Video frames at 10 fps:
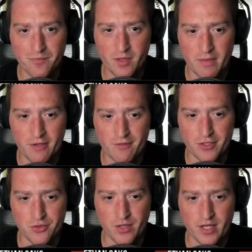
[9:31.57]
manifest
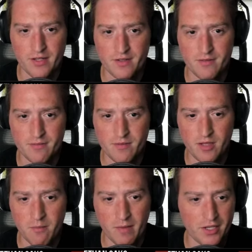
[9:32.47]
dread a
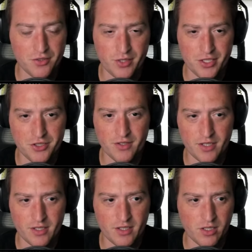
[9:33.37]
menace creature and
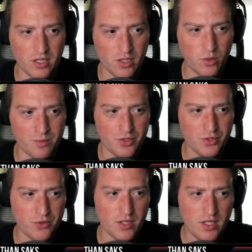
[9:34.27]
then equip
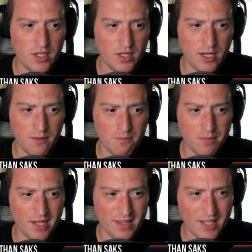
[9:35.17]
two. Um, but
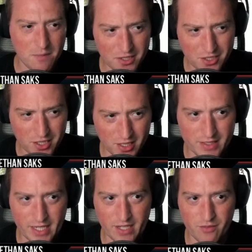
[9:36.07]
I think I'm actually going to
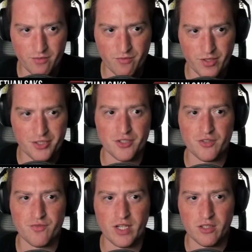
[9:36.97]
take Victor
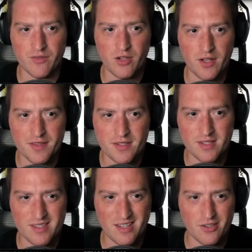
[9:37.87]
Valgavoth's
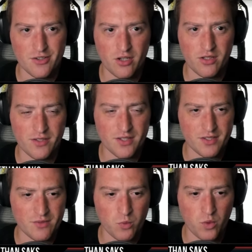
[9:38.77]
Seneschal. This
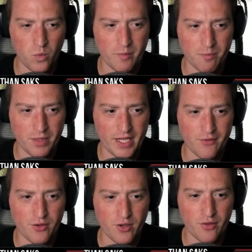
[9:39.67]
is one white black
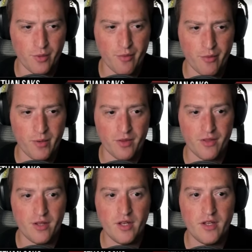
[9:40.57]
for a 3 3 with
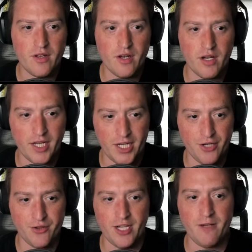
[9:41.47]
uh,
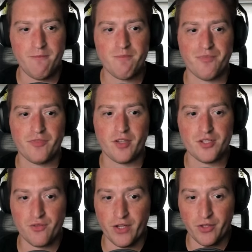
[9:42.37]
Eerie,
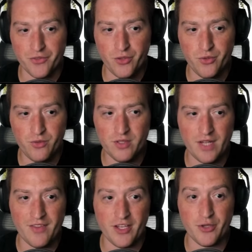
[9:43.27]
Surveil 2.
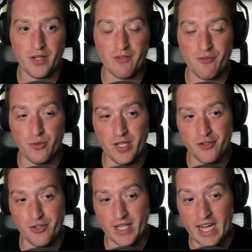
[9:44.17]
And then you, if you
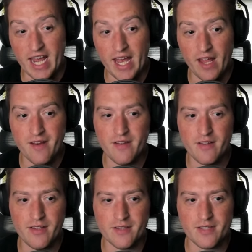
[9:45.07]
Eerie again
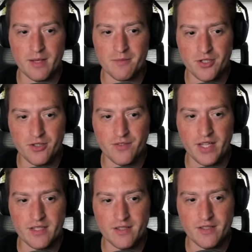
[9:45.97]
in the same turn, they,
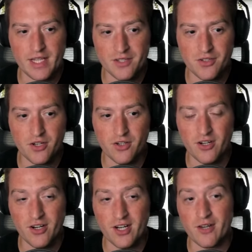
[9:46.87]
they discard a
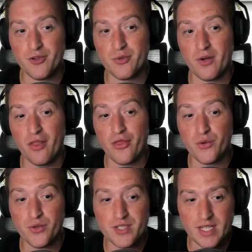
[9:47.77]
card. And if you do it a
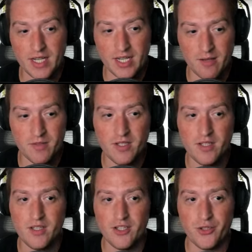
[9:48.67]
third time,
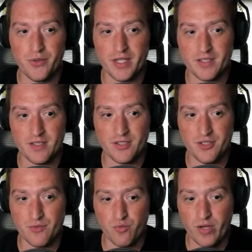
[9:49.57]
you get to
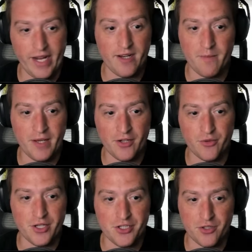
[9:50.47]
just reanimate a
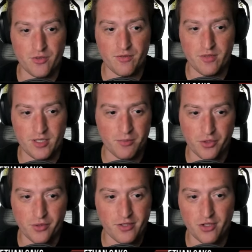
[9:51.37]
creature, uh, put a
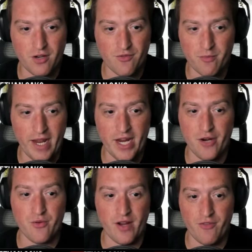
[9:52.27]
creature card from a
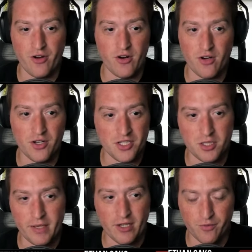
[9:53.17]
graveyard onto the
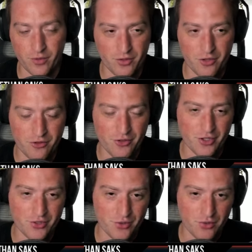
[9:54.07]
battlefield under your
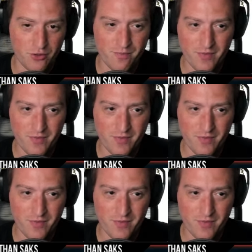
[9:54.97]
control.